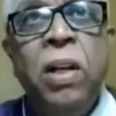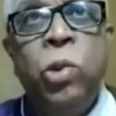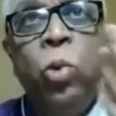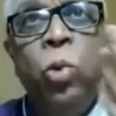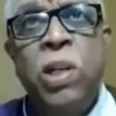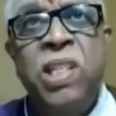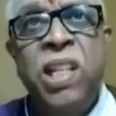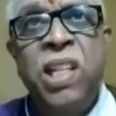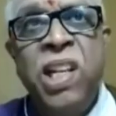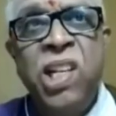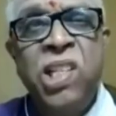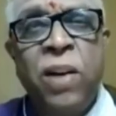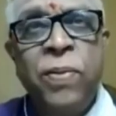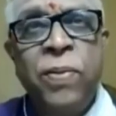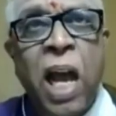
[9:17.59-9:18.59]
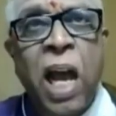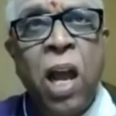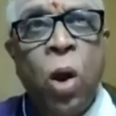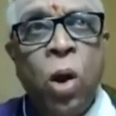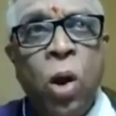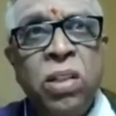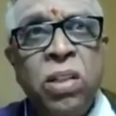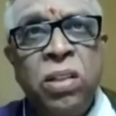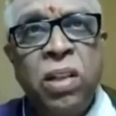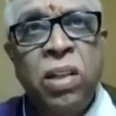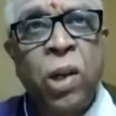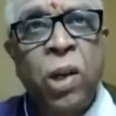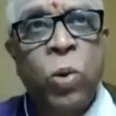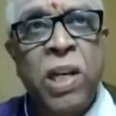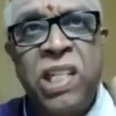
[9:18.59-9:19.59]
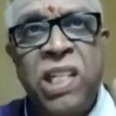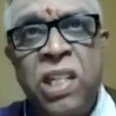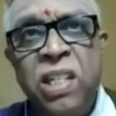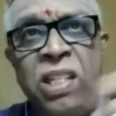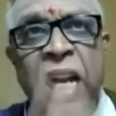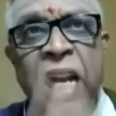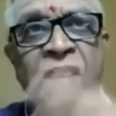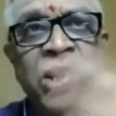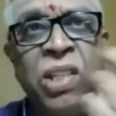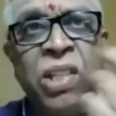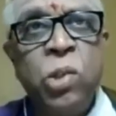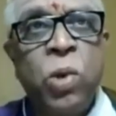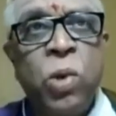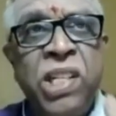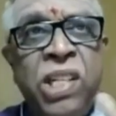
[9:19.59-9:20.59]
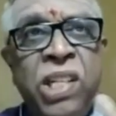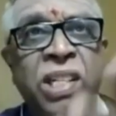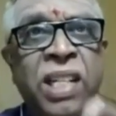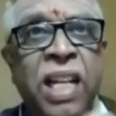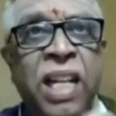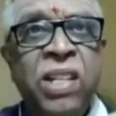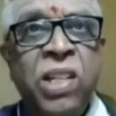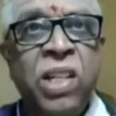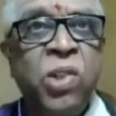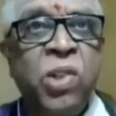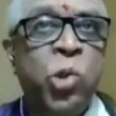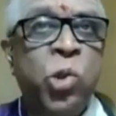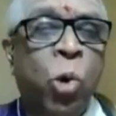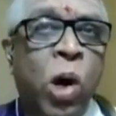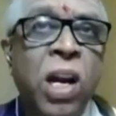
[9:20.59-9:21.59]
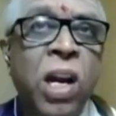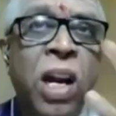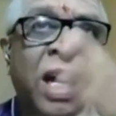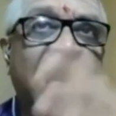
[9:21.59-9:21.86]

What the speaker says: through a series of dialogues like questions, answers, and so on.